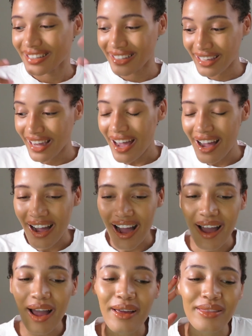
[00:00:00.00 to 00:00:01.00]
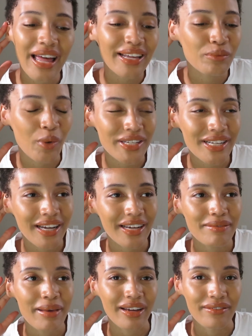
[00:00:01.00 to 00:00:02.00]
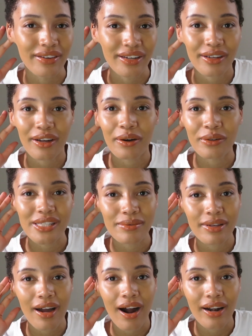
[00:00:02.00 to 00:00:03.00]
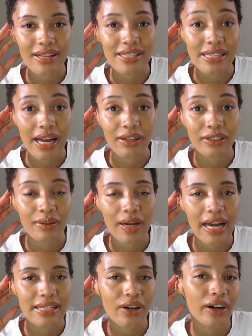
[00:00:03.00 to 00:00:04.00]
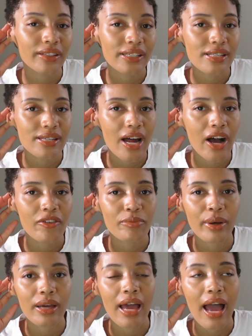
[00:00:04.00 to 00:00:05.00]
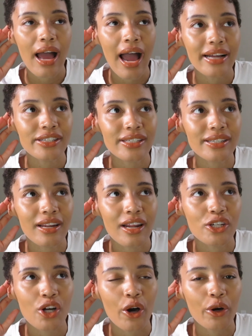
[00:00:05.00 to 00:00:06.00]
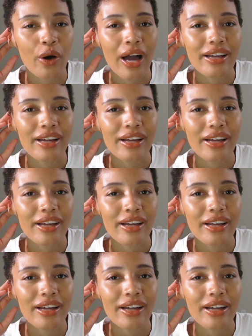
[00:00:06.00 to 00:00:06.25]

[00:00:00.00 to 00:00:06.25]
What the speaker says: yeah, I like wasn't gonna make a video, to be honest, telling you guys all this stuff, but I just needed y'all.